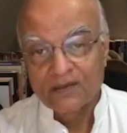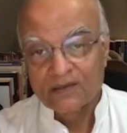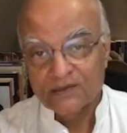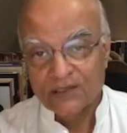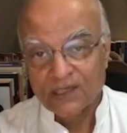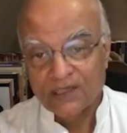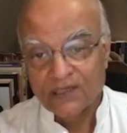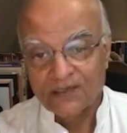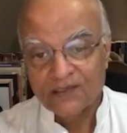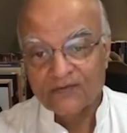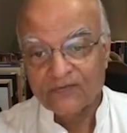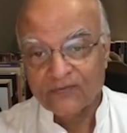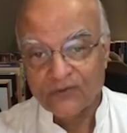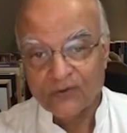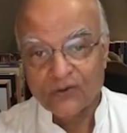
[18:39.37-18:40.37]
China
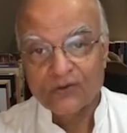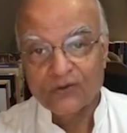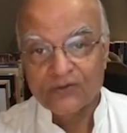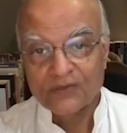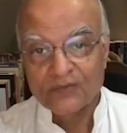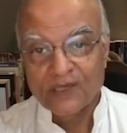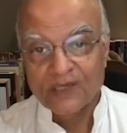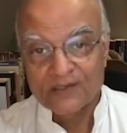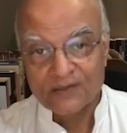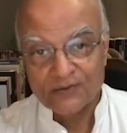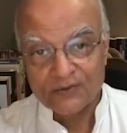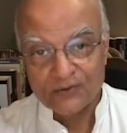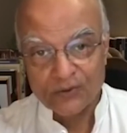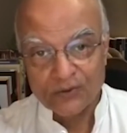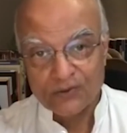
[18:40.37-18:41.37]
for the Belt
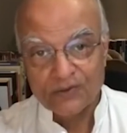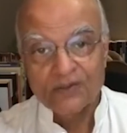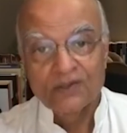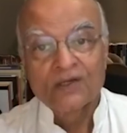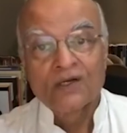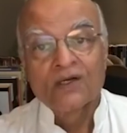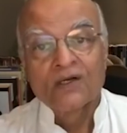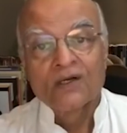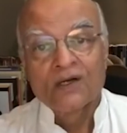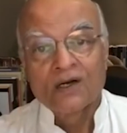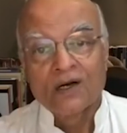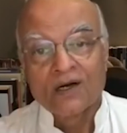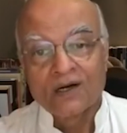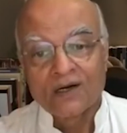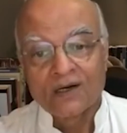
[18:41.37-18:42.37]
and Road,
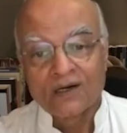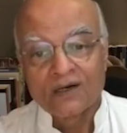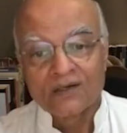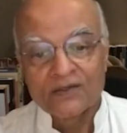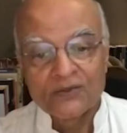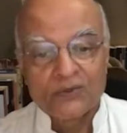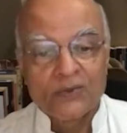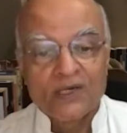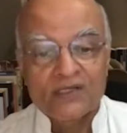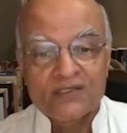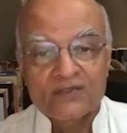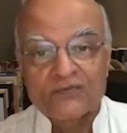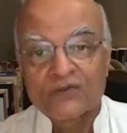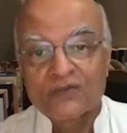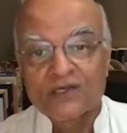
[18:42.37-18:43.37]
US
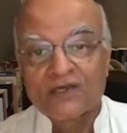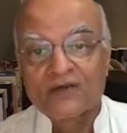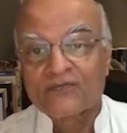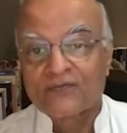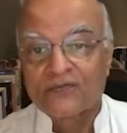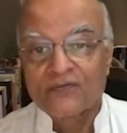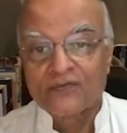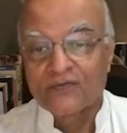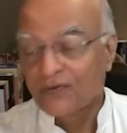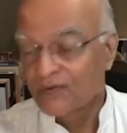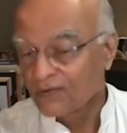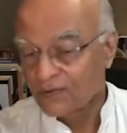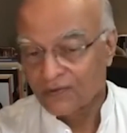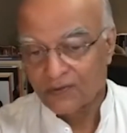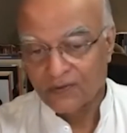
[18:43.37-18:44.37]
for their
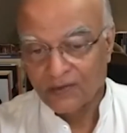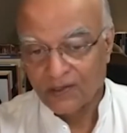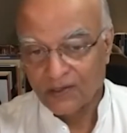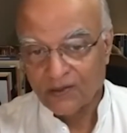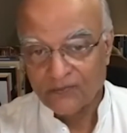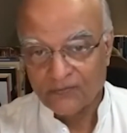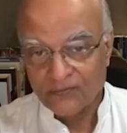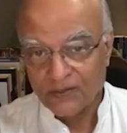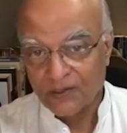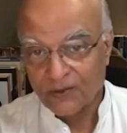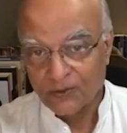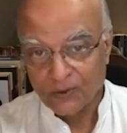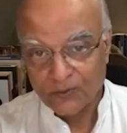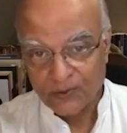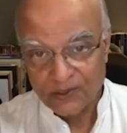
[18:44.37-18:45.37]
free and
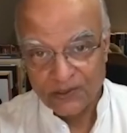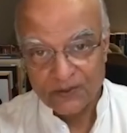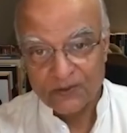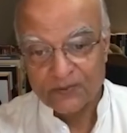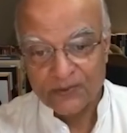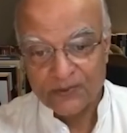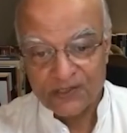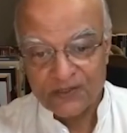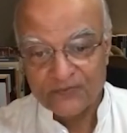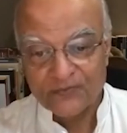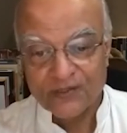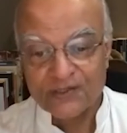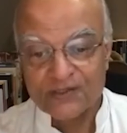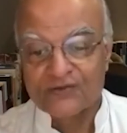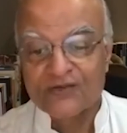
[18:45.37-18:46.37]
open
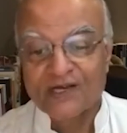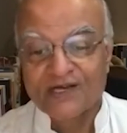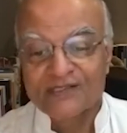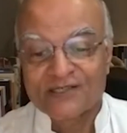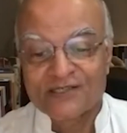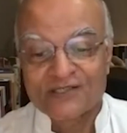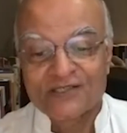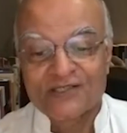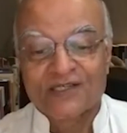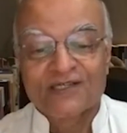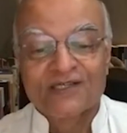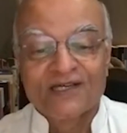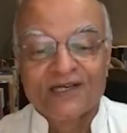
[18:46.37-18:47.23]
Indo-Pacific strategy.